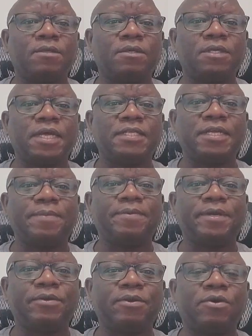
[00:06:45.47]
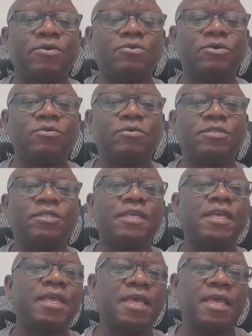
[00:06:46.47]
the entrepreneur. So you will
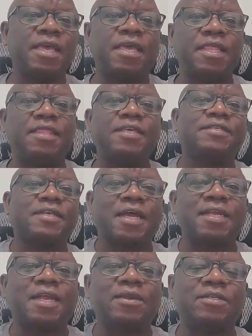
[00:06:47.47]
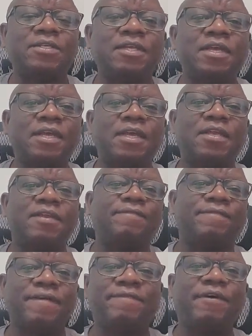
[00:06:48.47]
see in this analogy,
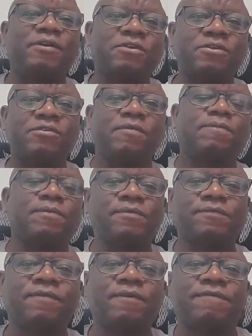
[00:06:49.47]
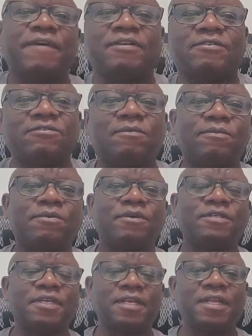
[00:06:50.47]
the four factors of
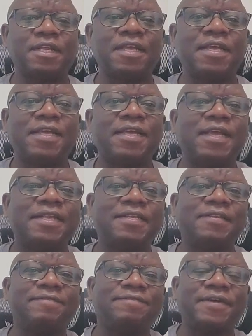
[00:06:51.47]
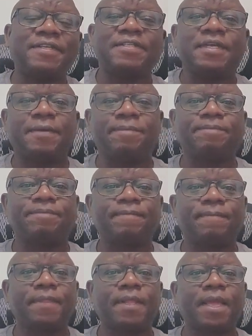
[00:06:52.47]
production get different
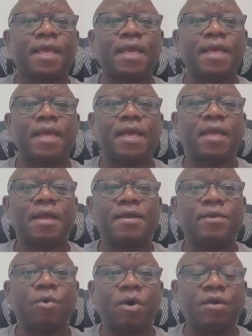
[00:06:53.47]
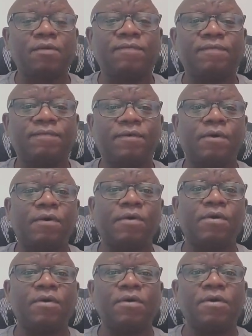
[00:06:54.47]
reward
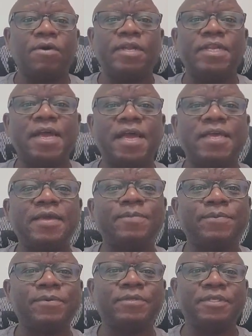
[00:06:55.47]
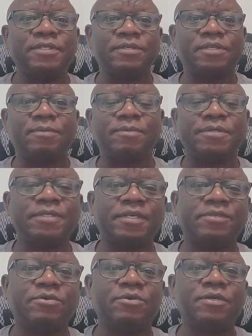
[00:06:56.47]
for their input into the
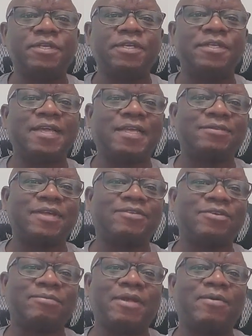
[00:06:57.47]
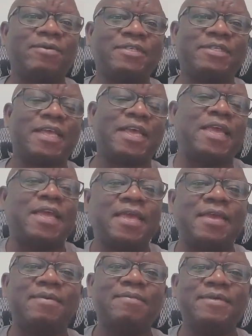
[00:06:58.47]
business. So that's why sometimes we say
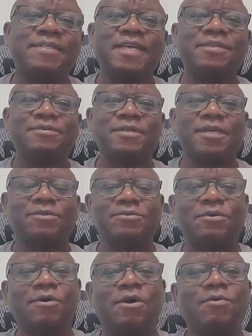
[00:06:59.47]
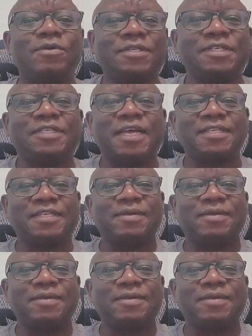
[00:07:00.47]
business owners should always detach